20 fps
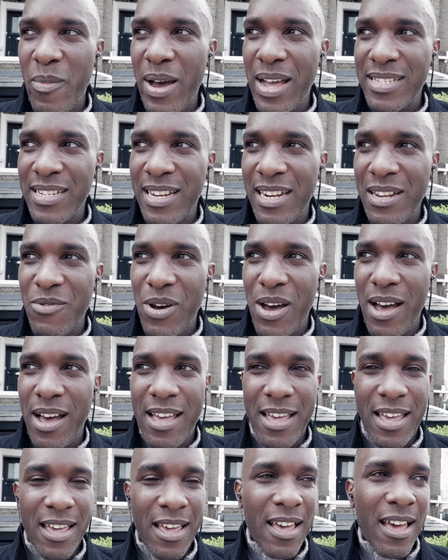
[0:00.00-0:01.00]
But I tell you
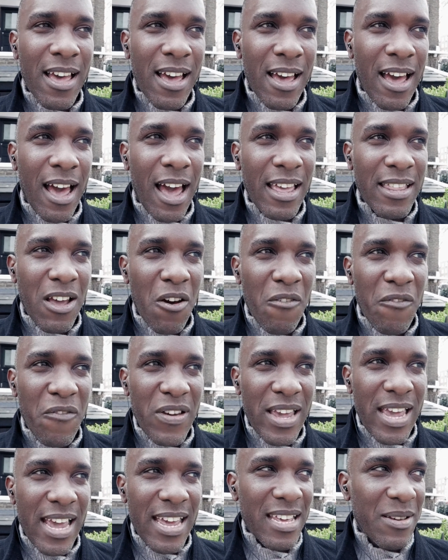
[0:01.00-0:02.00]
what, I don't
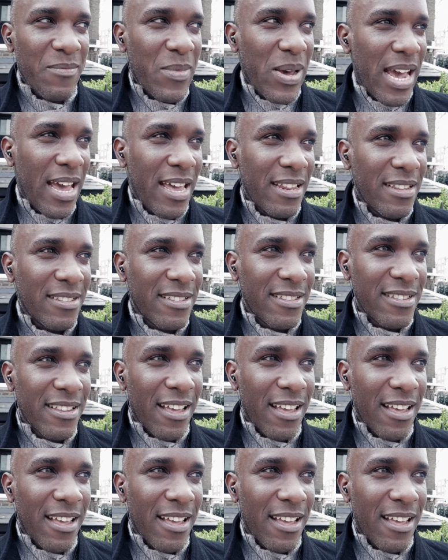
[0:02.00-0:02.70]
forget it, man.